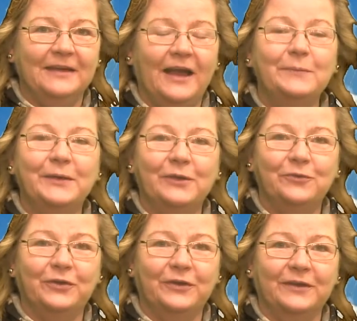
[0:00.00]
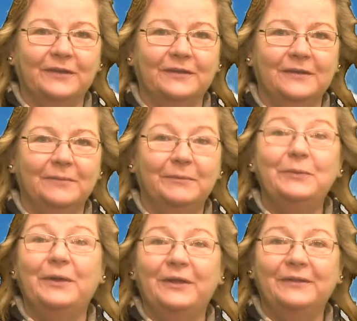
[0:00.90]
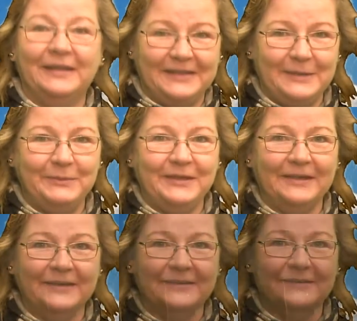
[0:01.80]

I'm Kendra Cook. Be well and keep thinking.